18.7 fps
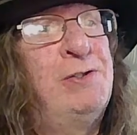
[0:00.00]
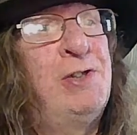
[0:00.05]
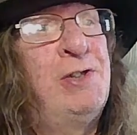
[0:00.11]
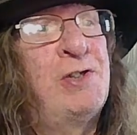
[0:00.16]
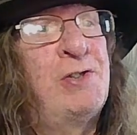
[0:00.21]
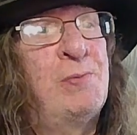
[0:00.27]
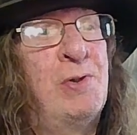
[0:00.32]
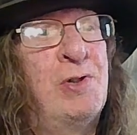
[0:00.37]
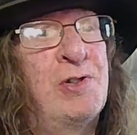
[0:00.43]

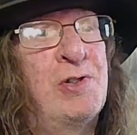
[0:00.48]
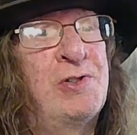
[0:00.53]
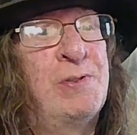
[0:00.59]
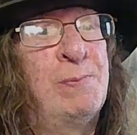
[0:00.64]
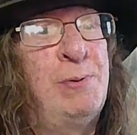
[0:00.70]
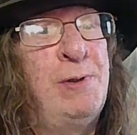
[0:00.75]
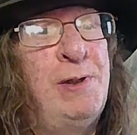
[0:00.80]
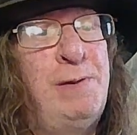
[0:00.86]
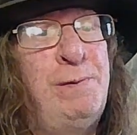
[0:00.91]
This one is
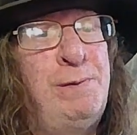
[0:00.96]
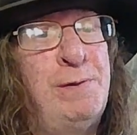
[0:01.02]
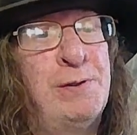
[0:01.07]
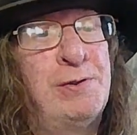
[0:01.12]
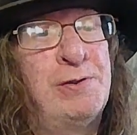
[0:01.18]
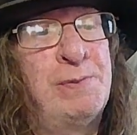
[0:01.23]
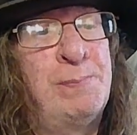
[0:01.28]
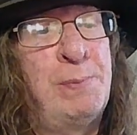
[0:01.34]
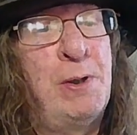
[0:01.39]
the
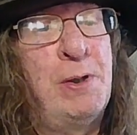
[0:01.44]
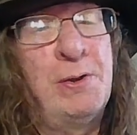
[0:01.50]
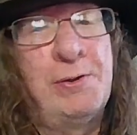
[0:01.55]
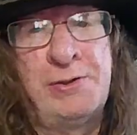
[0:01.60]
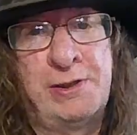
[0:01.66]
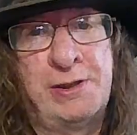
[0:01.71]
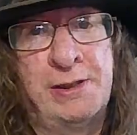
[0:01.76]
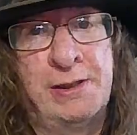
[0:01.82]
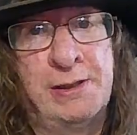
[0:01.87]
pre-filled
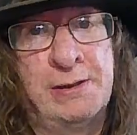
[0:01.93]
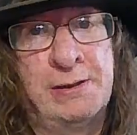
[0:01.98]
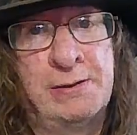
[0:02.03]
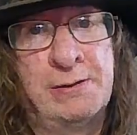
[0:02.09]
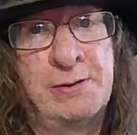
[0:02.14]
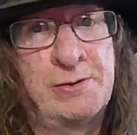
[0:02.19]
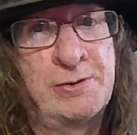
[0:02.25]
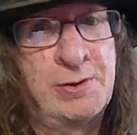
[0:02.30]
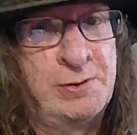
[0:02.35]
pod kit.
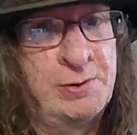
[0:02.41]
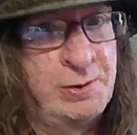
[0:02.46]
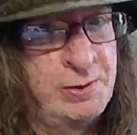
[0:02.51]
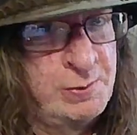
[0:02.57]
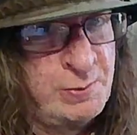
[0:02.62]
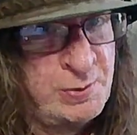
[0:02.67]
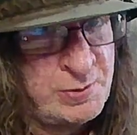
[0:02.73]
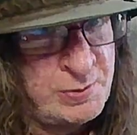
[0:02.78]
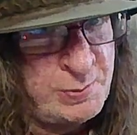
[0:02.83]
So the
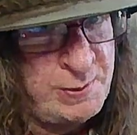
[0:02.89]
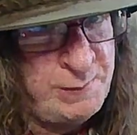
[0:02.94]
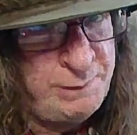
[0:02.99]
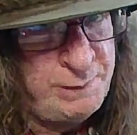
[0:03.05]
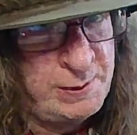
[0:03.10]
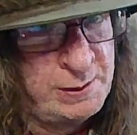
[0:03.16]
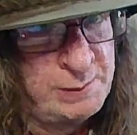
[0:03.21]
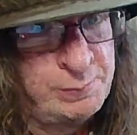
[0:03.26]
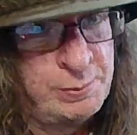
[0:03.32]
other one's
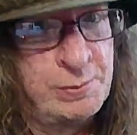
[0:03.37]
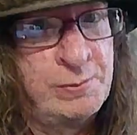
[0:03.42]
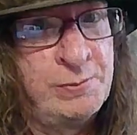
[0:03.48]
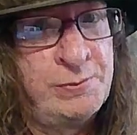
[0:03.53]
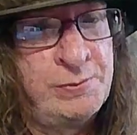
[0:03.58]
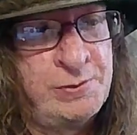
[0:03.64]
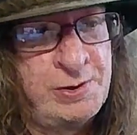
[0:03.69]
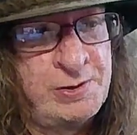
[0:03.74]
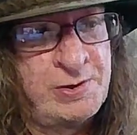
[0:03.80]

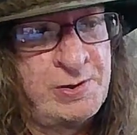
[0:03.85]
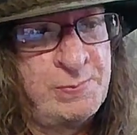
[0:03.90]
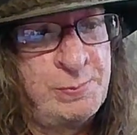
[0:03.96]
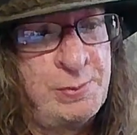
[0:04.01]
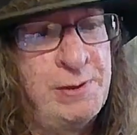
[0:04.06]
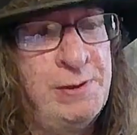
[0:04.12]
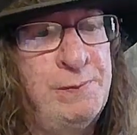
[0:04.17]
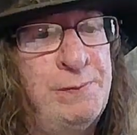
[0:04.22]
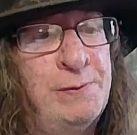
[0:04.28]
refillable, this is
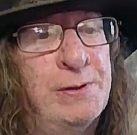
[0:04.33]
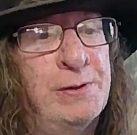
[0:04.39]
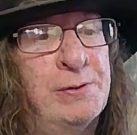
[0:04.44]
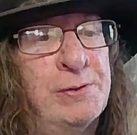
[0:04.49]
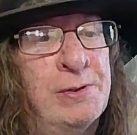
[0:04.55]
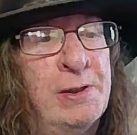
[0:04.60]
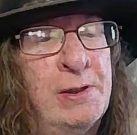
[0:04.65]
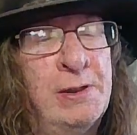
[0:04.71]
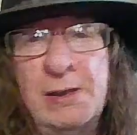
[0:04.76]

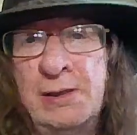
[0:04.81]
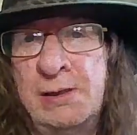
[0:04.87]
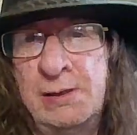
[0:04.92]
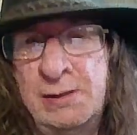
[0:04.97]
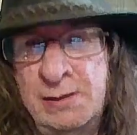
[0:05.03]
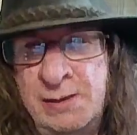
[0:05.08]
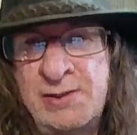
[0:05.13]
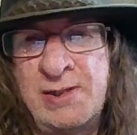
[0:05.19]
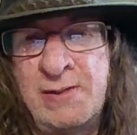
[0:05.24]
pre-filled.
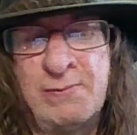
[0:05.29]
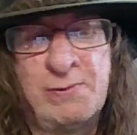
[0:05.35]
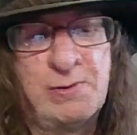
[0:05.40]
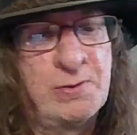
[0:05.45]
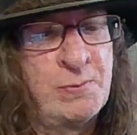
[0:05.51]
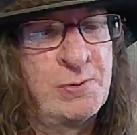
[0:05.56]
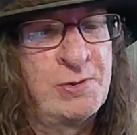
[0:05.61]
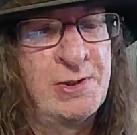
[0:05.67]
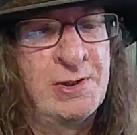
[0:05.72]
Let's have a
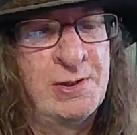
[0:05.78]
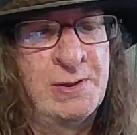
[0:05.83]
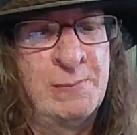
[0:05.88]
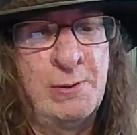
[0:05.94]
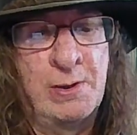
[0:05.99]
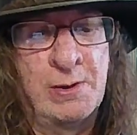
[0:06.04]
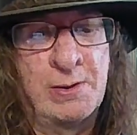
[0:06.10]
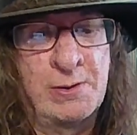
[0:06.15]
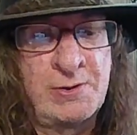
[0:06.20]
look what's in the
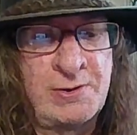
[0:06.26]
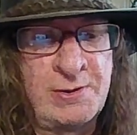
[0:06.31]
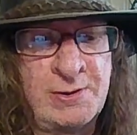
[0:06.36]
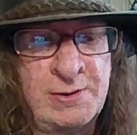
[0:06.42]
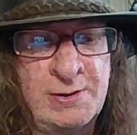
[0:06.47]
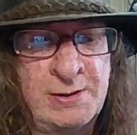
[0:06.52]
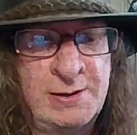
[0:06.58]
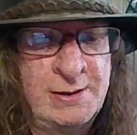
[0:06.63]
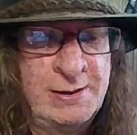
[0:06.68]

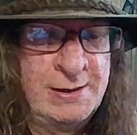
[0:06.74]
box.